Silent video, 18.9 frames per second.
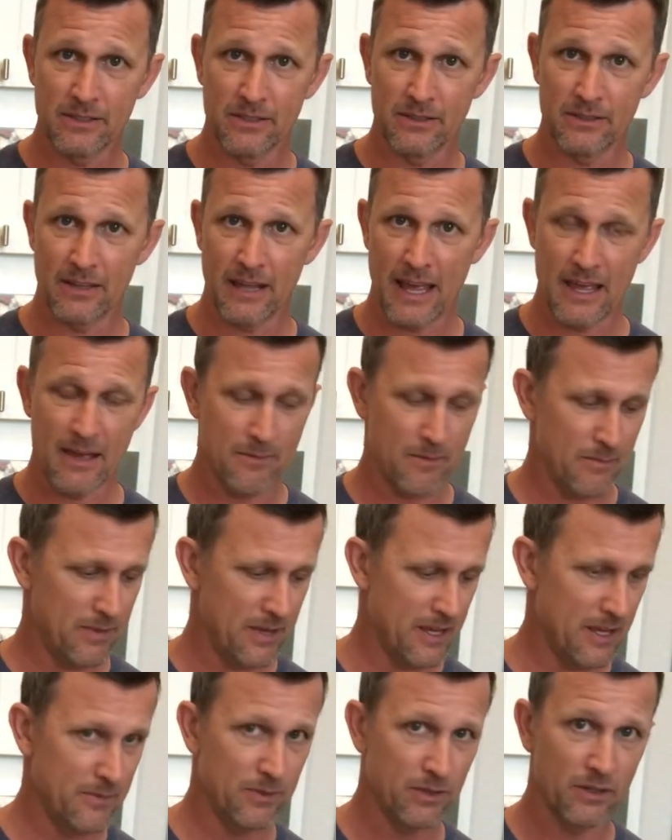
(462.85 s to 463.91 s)
There's the AM and
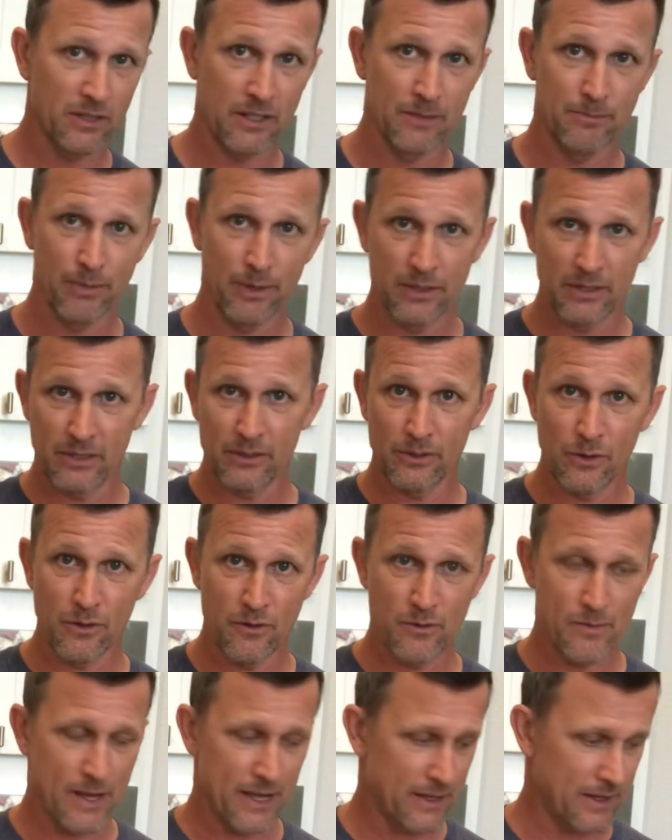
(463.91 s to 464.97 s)
PM. So I'm going to put this
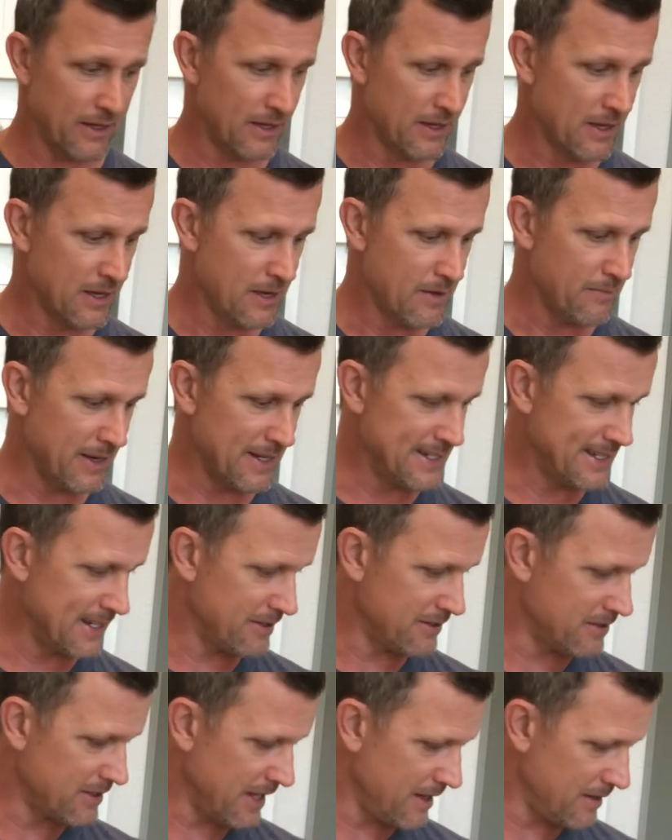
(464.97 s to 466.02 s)
over by my
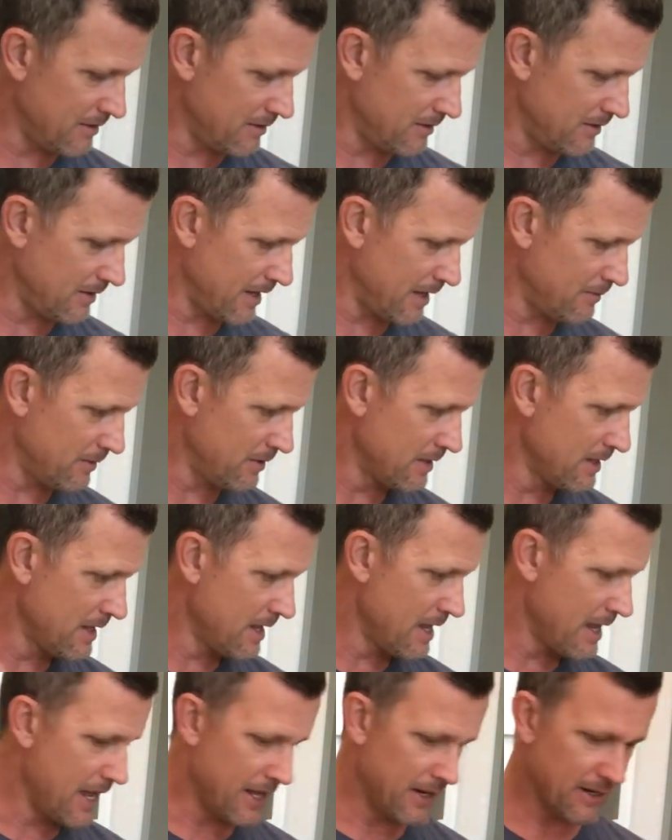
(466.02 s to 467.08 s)
dinner table,
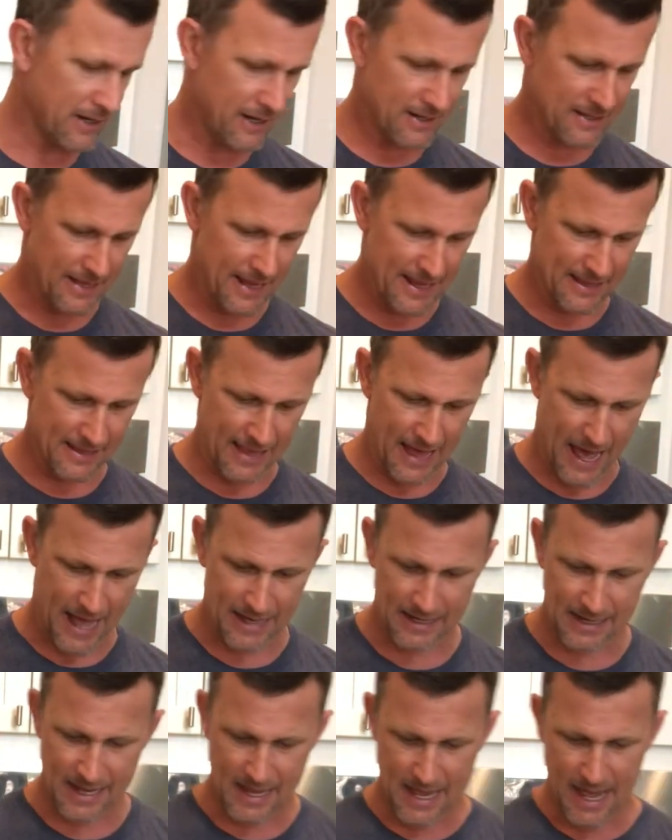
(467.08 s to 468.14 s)
and I'm going to take
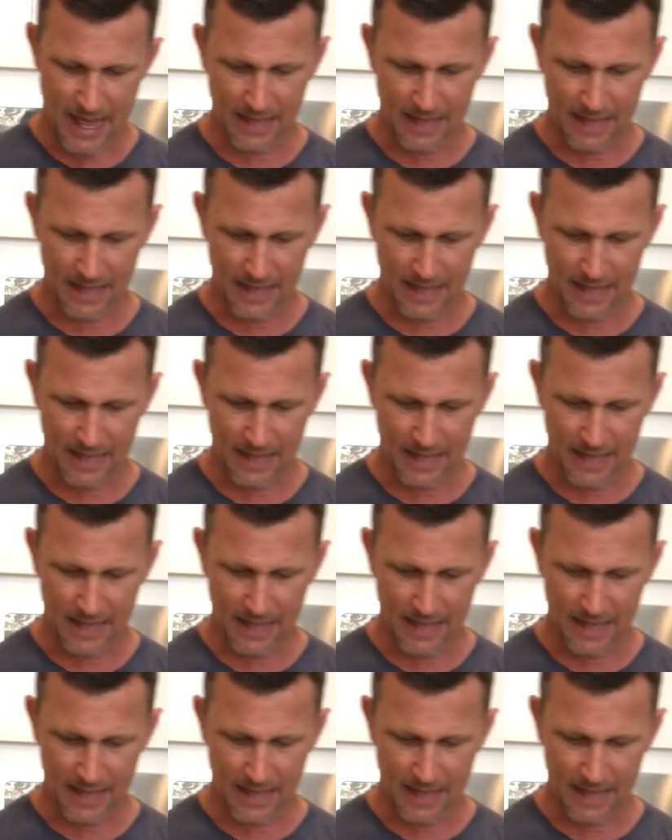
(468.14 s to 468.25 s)
that.